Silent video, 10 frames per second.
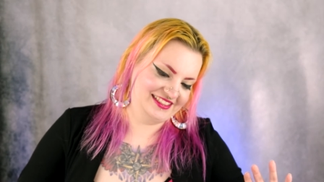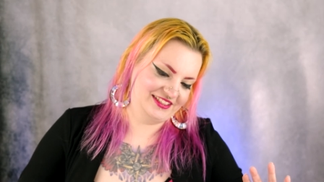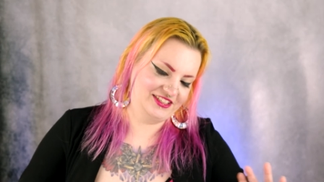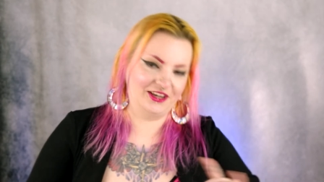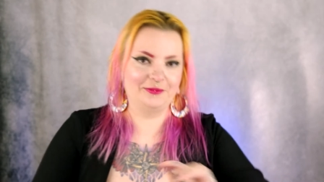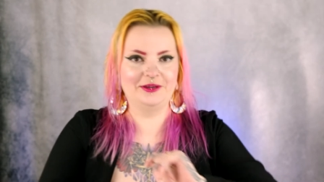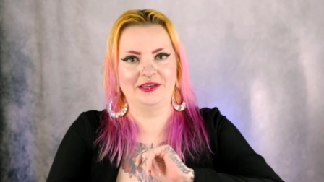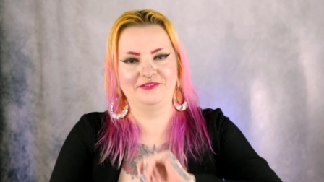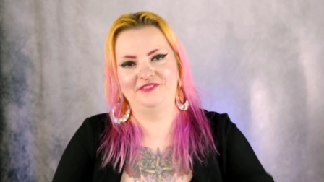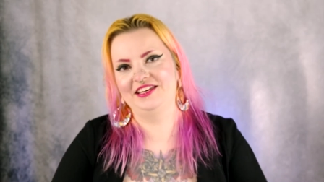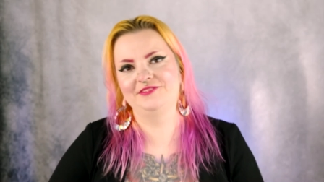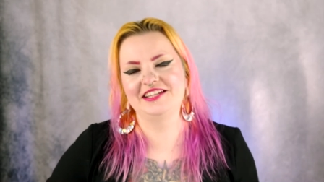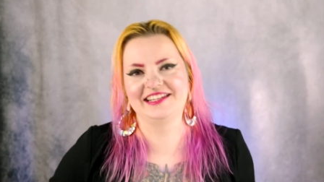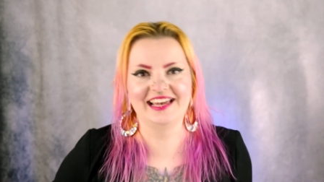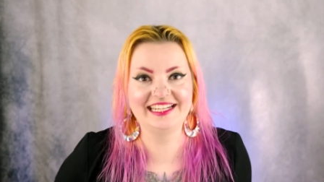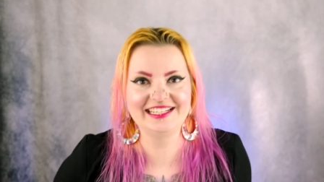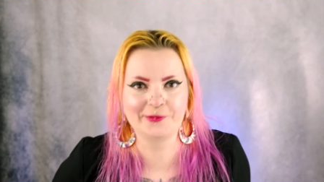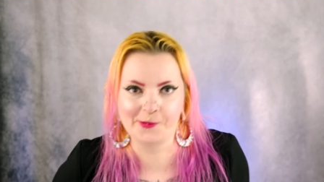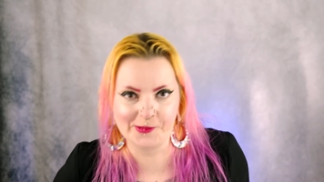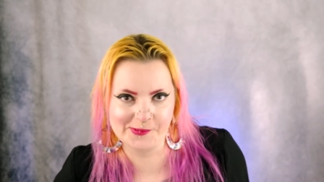talk about my favorite 90s
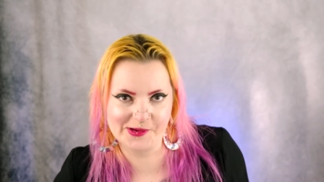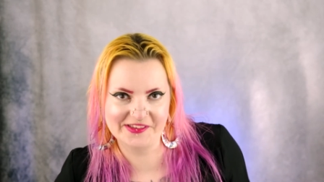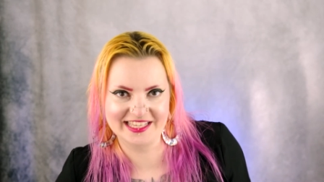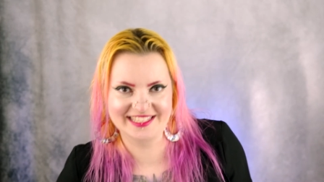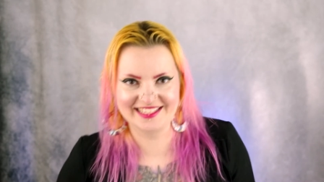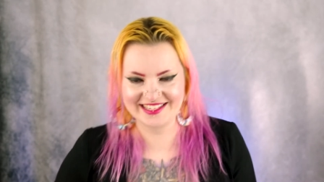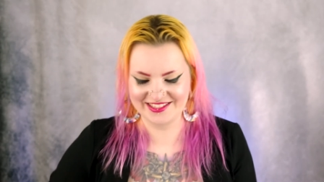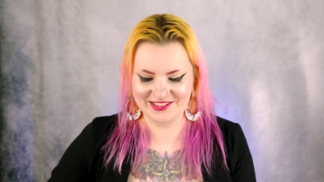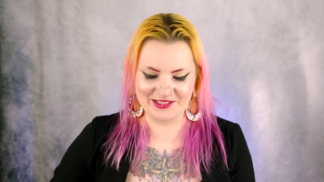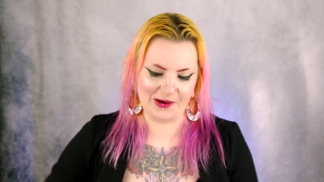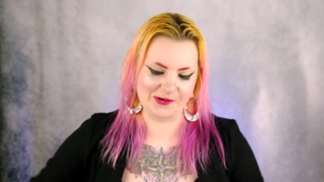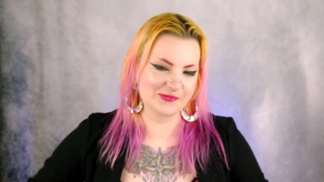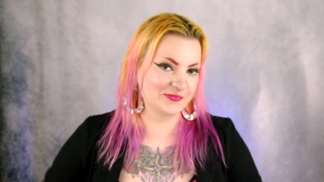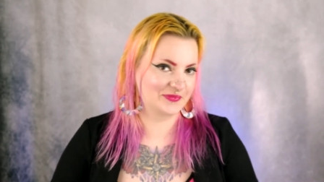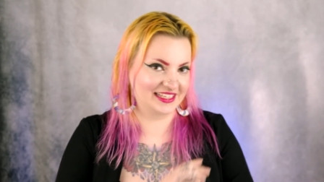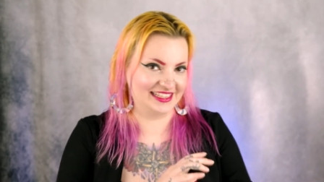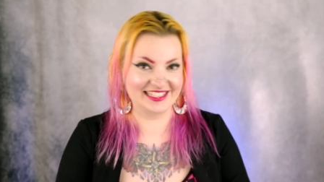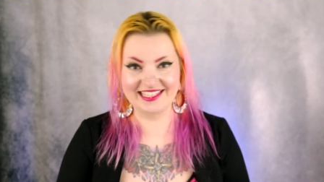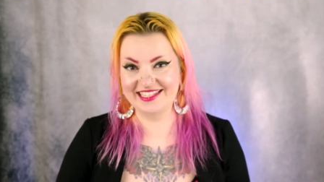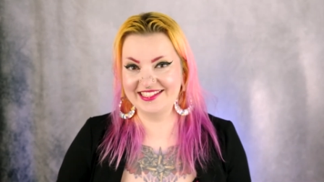horror movies. So let's get